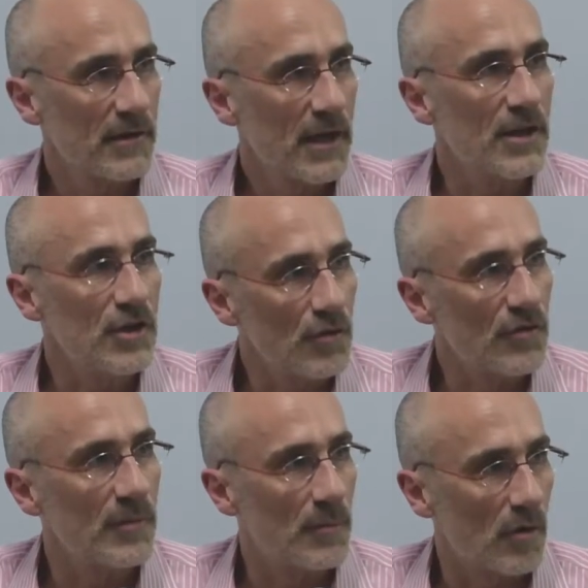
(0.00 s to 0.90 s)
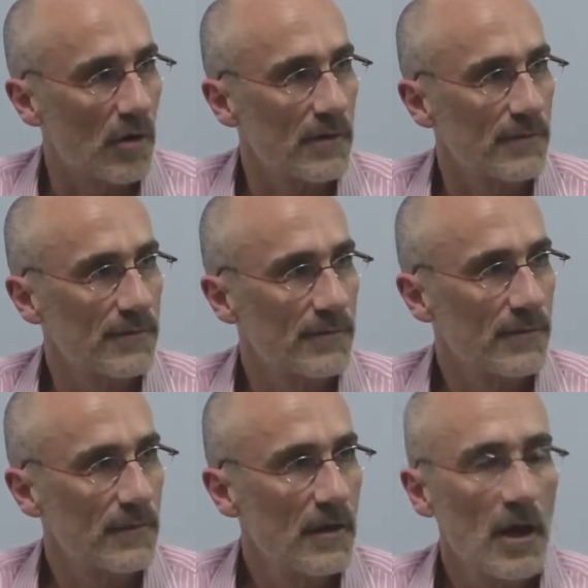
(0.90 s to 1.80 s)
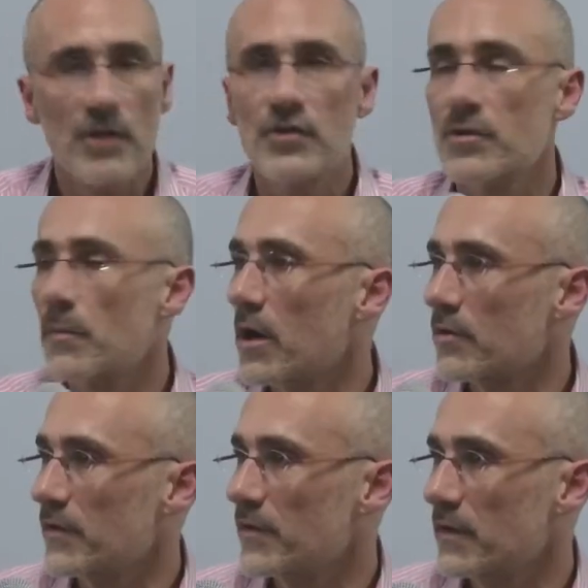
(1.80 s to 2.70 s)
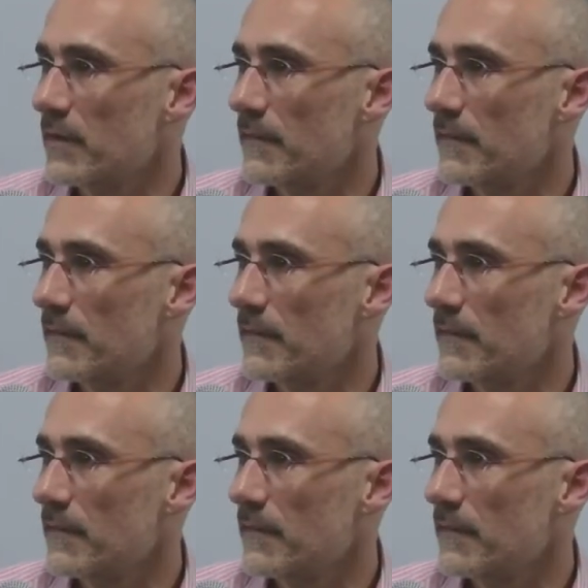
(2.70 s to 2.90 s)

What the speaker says: and use it more under democracy.